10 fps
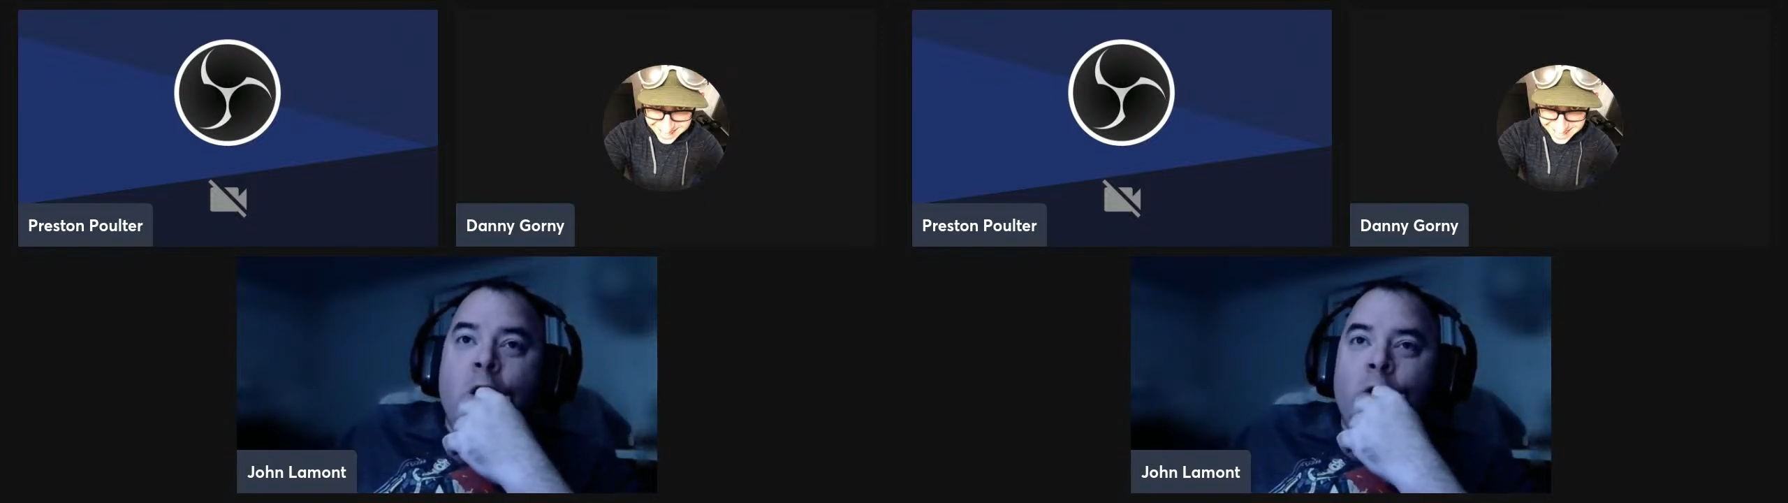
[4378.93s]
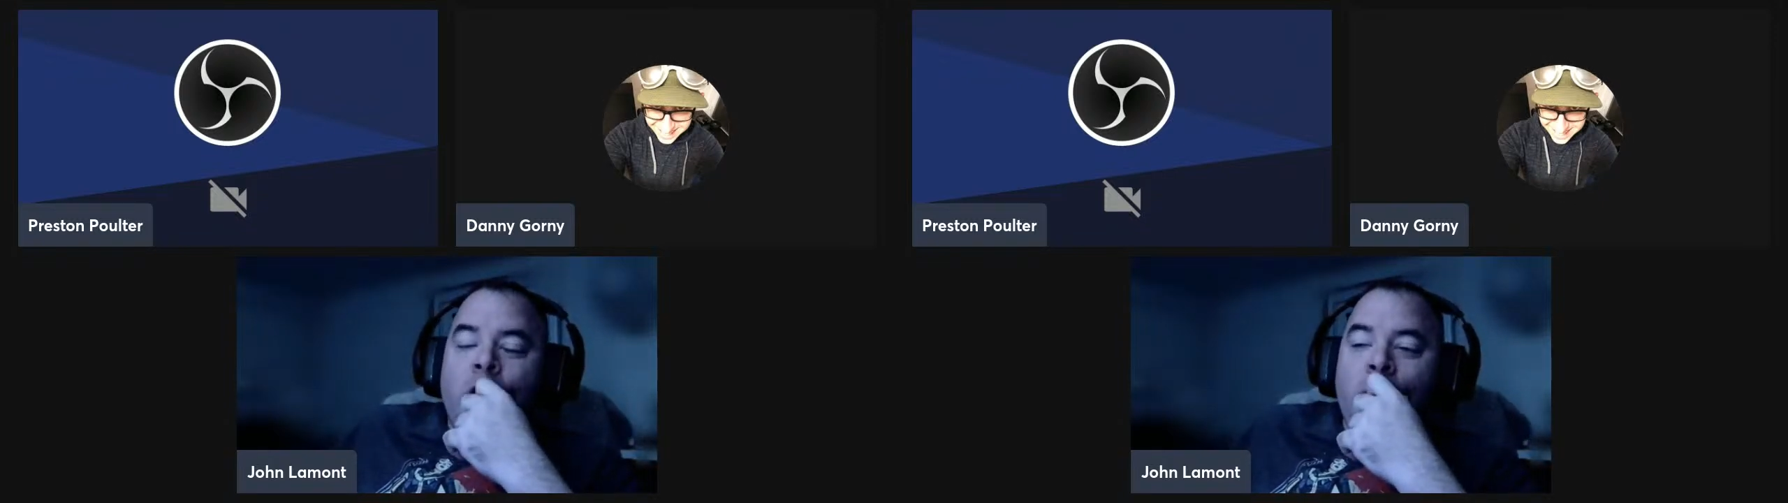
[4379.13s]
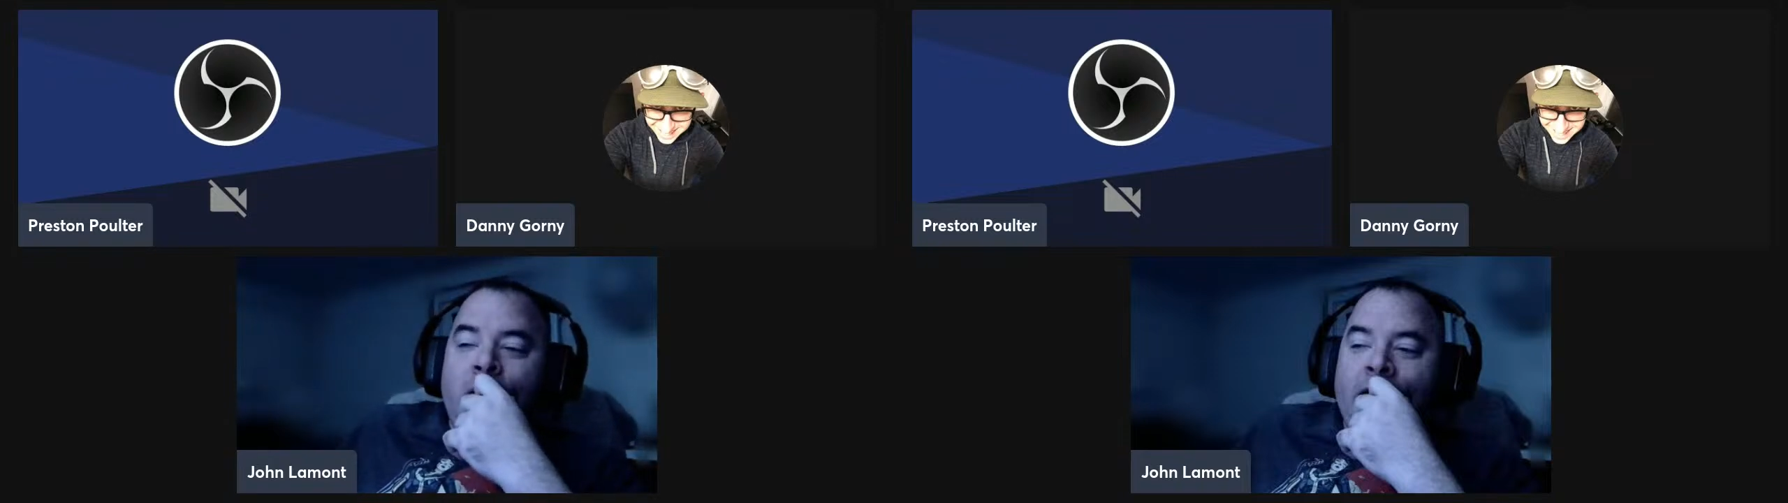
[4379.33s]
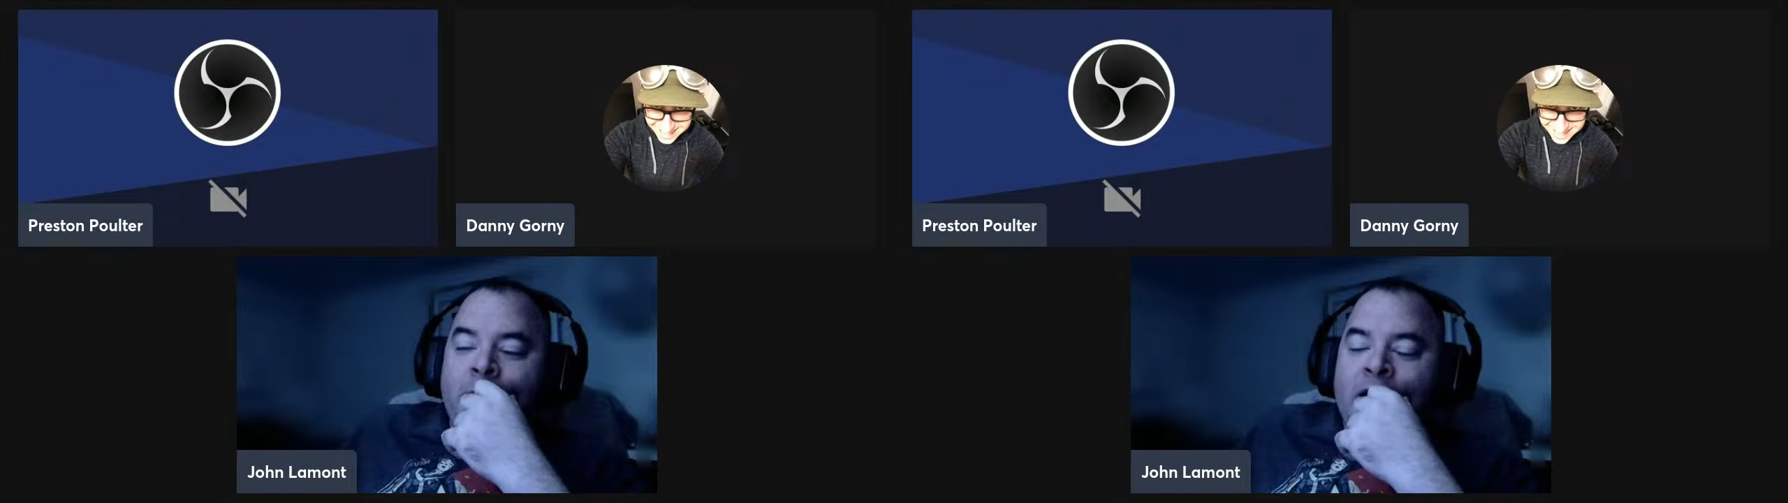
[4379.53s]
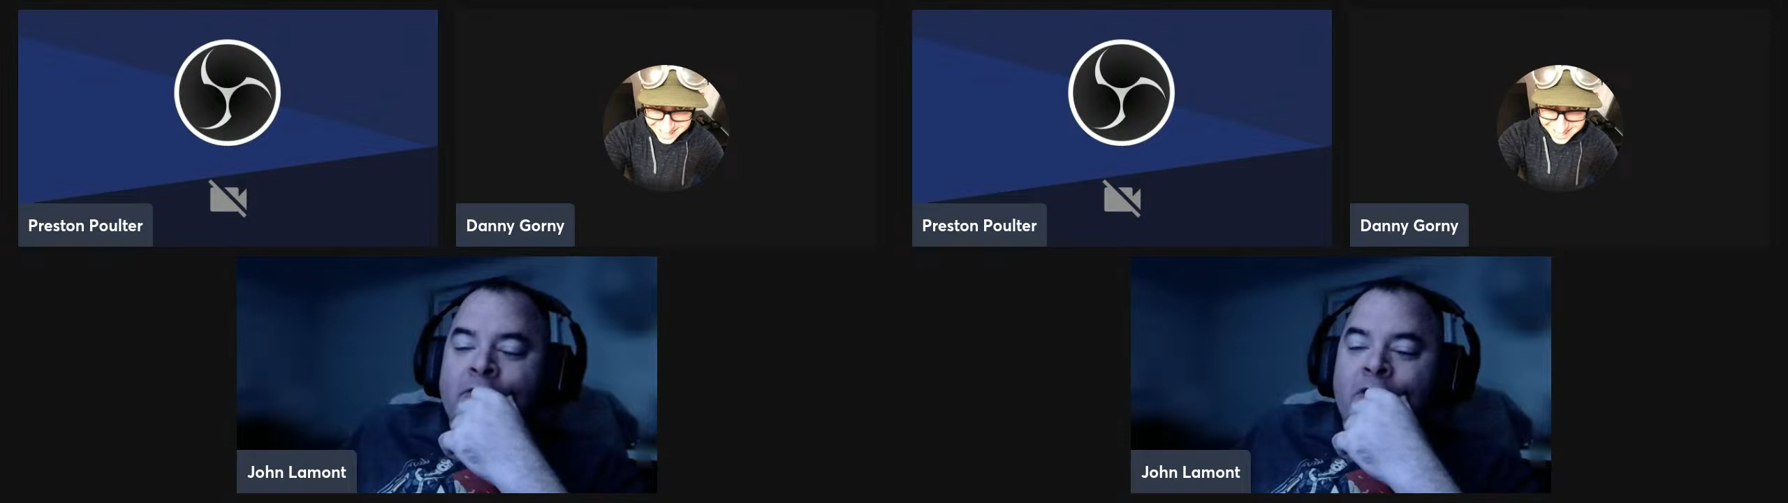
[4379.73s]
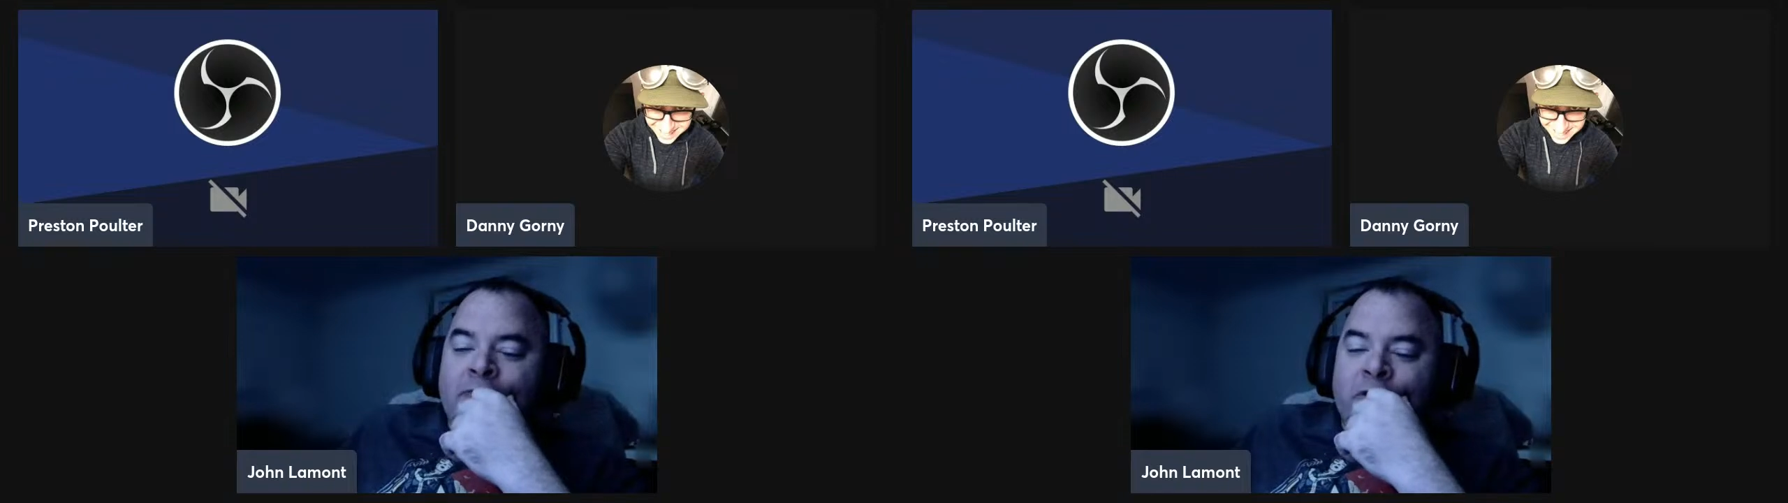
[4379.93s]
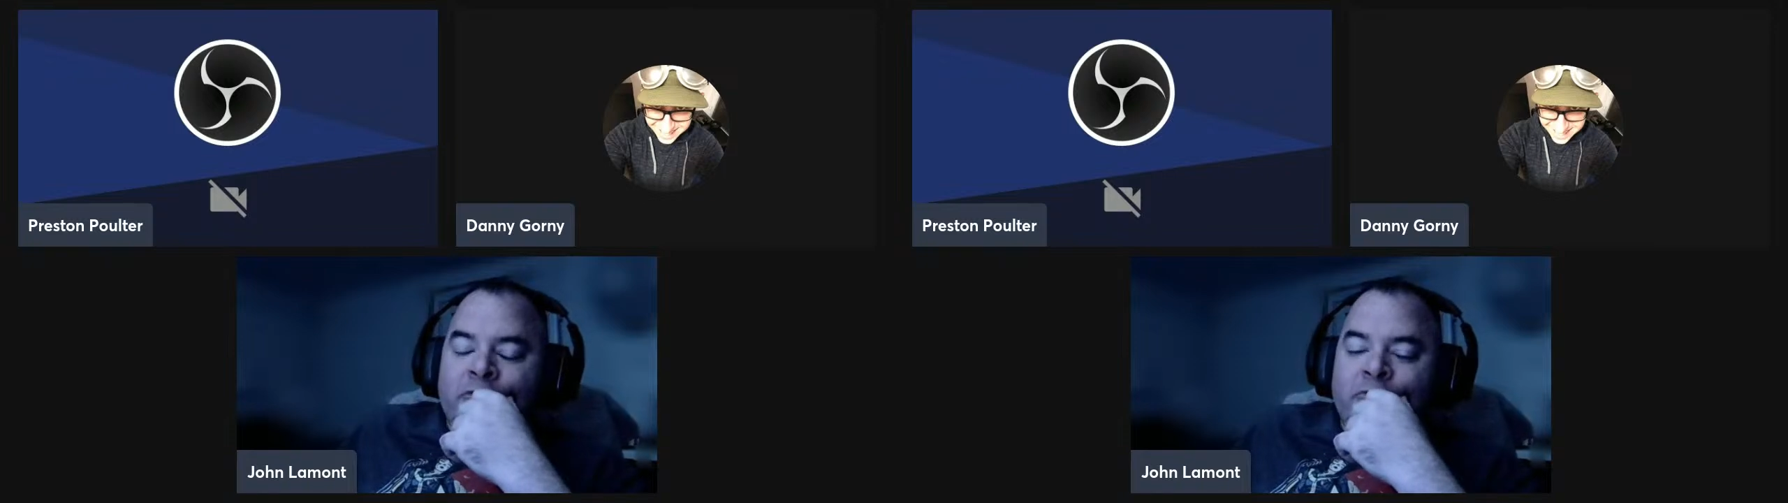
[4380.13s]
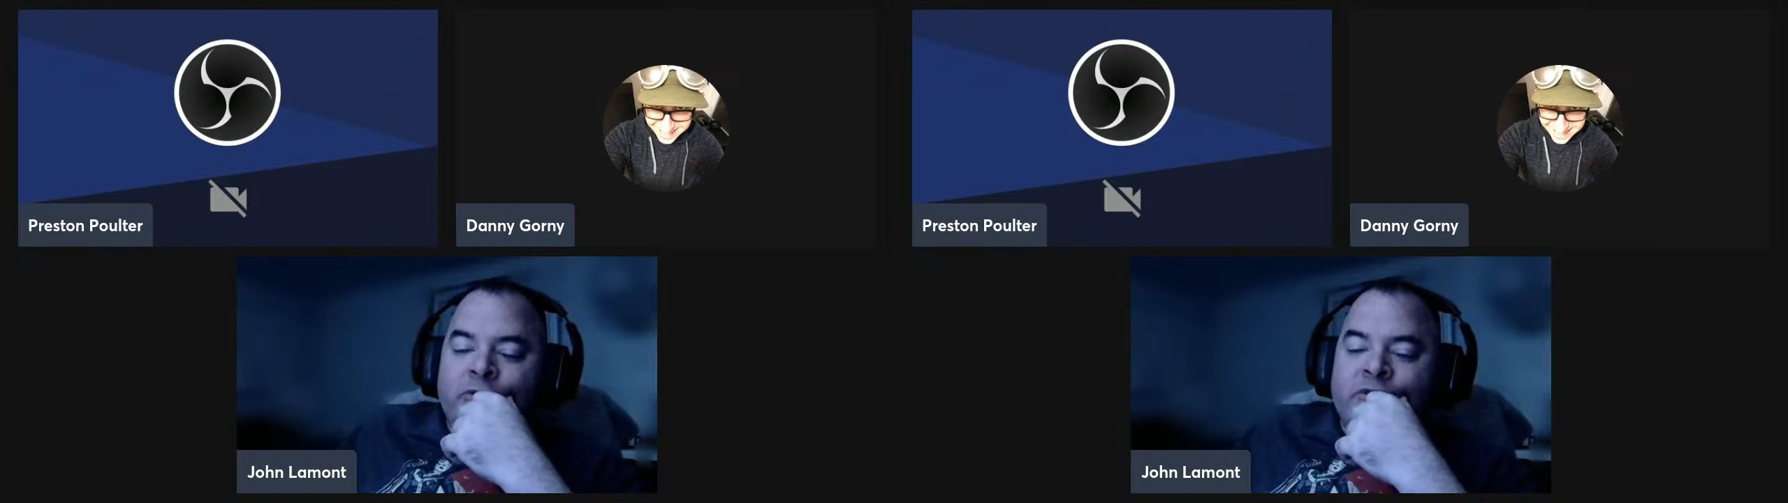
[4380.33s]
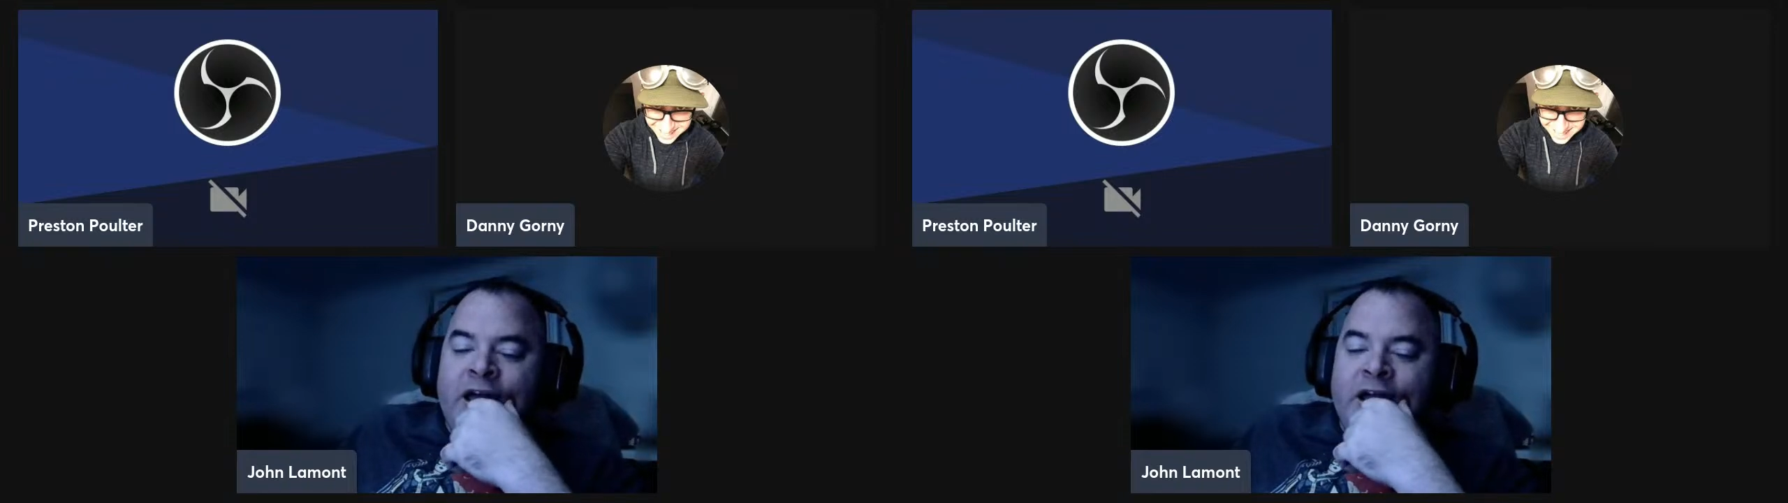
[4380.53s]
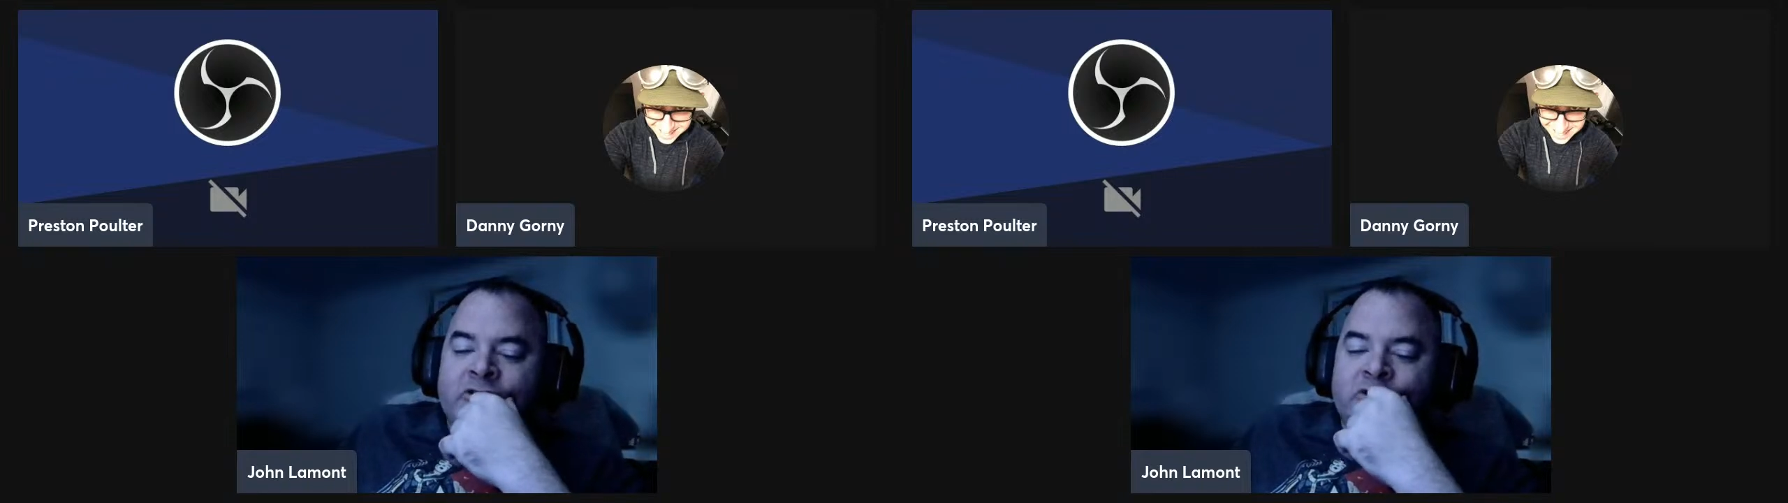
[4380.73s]
No. My reference was
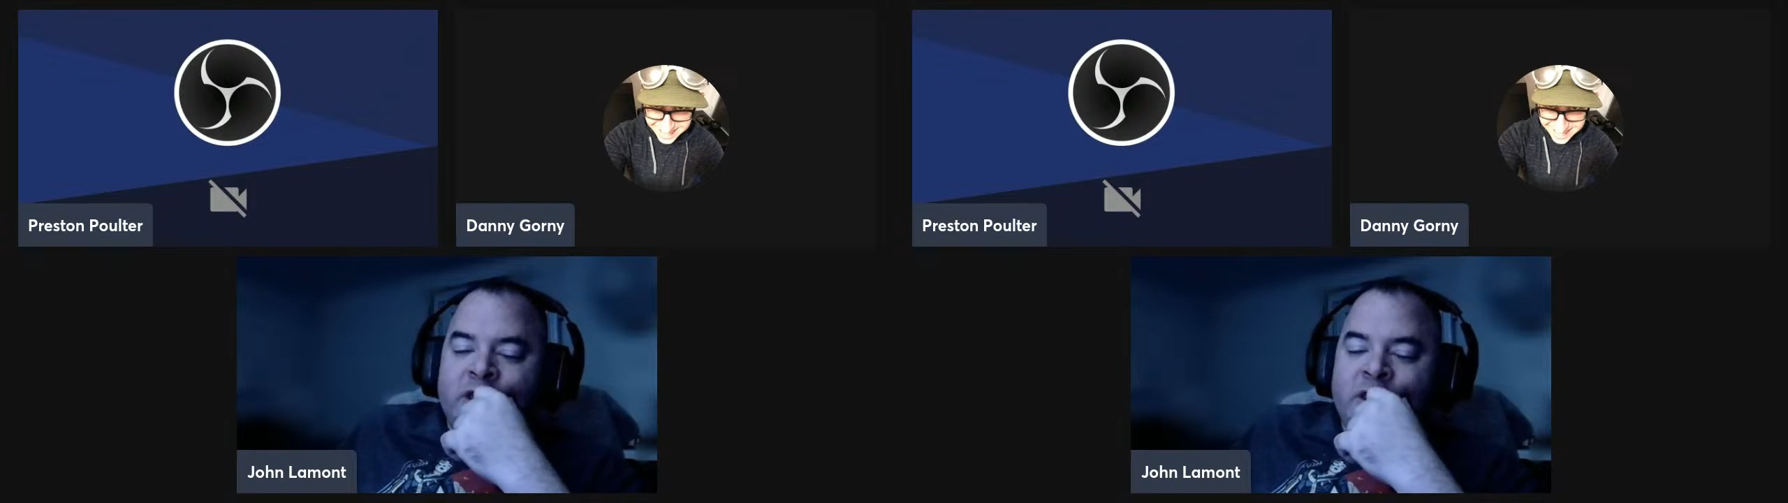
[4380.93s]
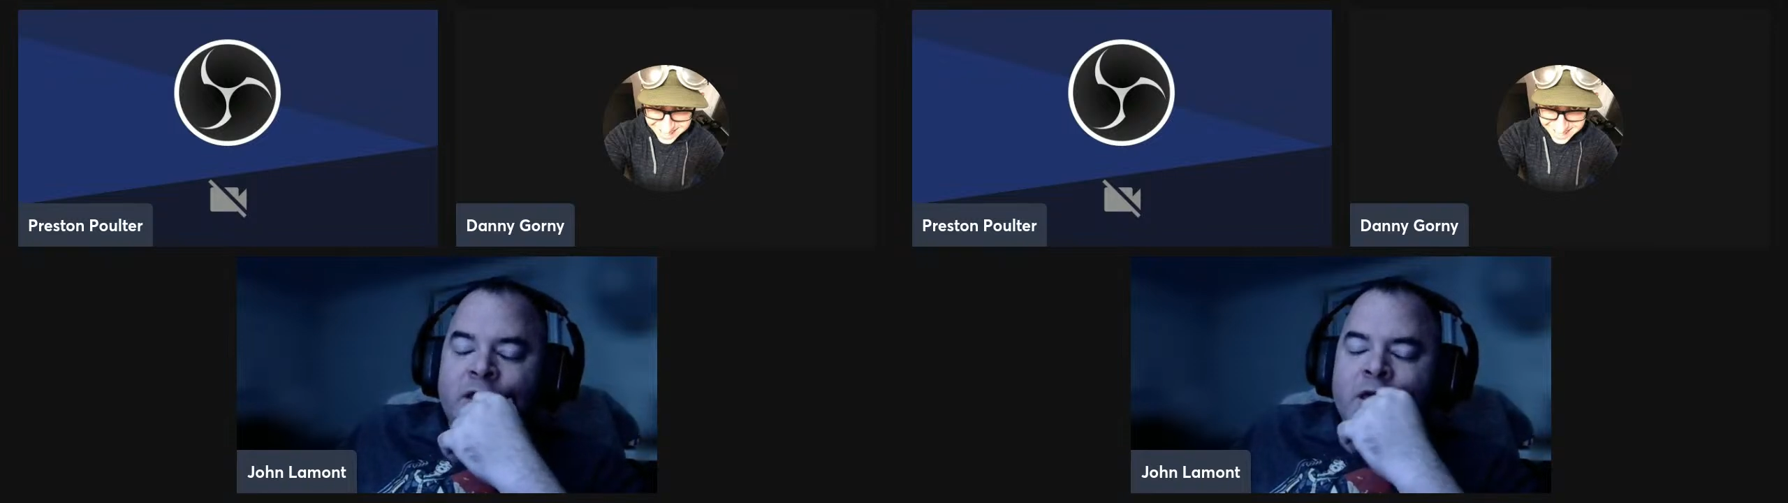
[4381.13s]
actually